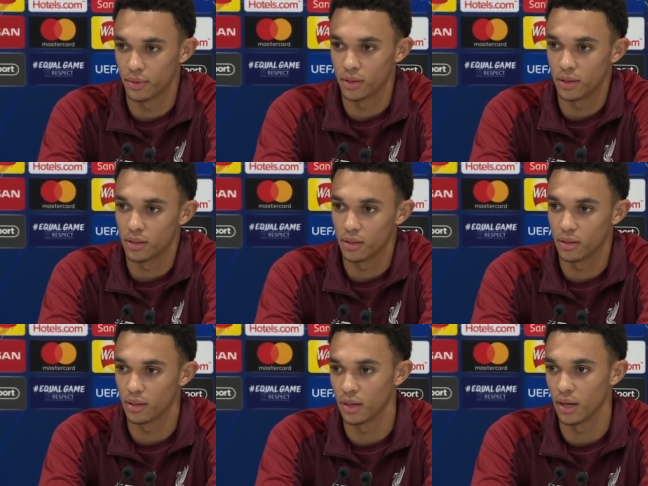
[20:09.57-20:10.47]
a, a,
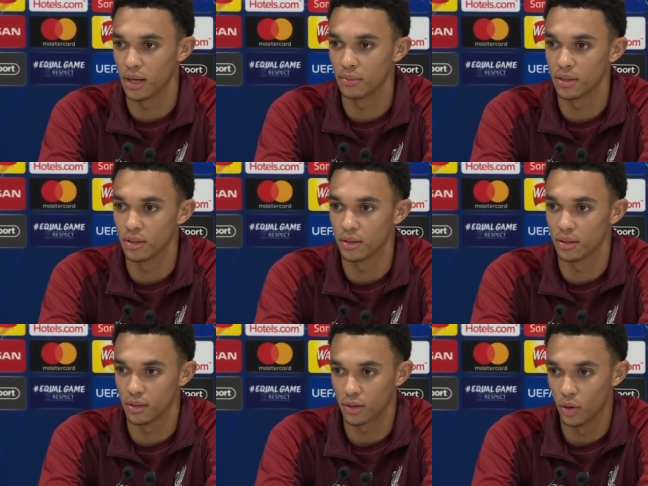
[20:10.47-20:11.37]
an aim and a,
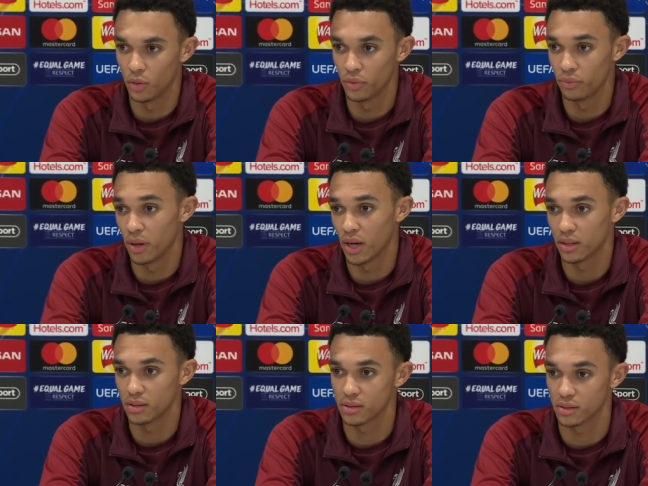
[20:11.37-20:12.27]
and a goal of
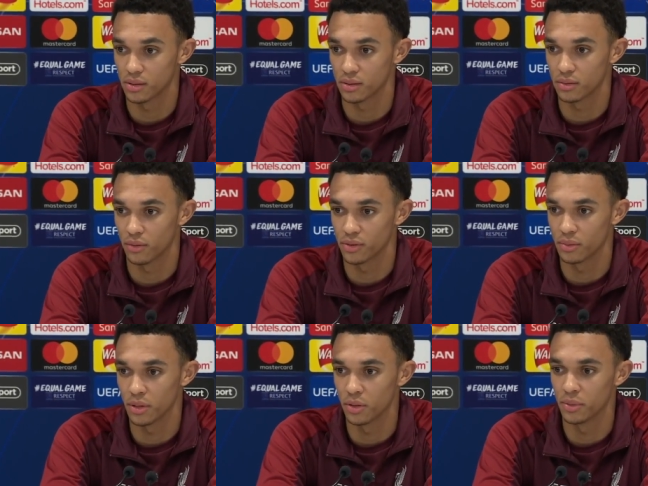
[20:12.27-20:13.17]
mine is to, is to obviously
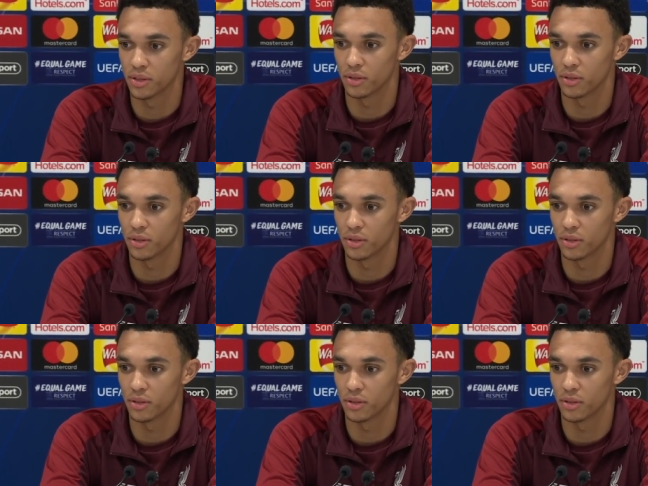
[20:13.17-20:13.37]
become it.